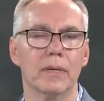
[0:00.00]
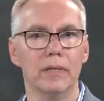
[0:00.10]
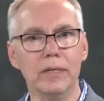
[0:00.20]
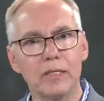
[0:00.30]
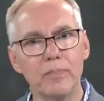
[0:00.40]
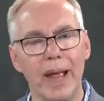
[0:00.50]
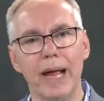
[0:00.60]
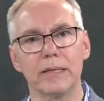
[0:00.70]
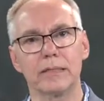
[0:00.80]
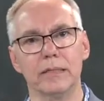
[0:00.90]
This
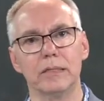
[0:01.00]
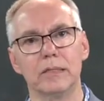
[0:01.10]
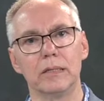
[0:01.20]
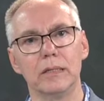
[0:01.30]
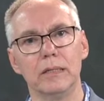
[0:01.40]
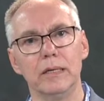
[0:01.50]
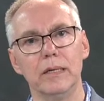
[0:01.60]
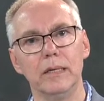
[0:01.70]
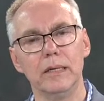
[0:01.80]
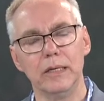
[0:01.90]
passage
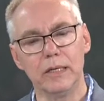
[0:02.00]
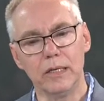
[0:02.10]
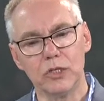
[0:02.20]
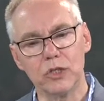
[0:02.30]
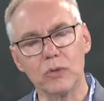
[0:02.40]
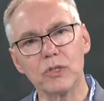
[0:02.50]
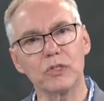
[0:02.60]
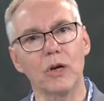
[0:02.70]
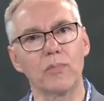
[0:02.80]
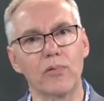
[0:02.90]
shows
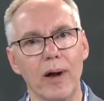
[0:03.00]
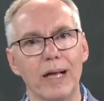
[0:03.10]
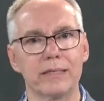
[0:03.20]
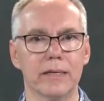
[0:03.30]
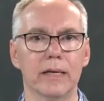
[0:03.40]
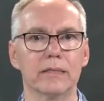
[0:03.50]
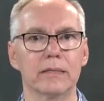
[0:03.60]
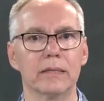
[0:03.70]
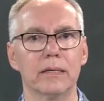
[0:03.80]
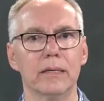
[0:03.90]
us a
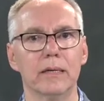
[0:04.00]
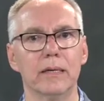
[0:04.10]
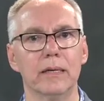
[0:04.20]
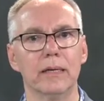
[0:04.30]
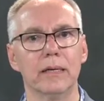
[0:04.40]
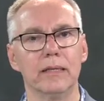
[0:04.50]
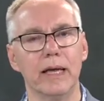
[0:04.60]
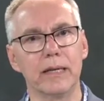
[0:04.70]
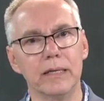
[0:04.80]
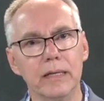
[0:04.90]
process
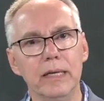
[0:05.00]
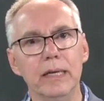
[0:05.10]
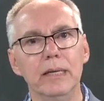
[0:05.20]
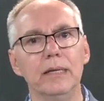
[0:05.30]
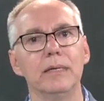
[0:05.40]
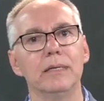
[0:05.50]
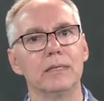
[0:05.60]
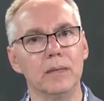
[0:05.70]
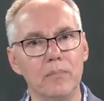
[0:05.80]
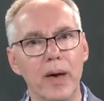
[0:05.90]
that can lead
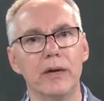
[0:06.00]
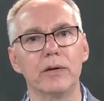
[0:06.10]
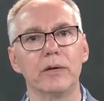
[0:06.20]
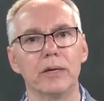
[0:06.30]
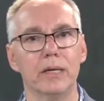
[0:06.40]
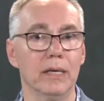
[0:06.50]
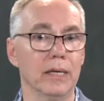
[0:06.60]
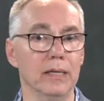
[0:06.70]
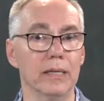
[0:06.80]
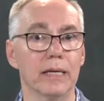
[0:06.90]
to better
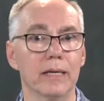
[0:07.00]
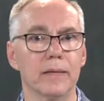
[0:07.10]
healing.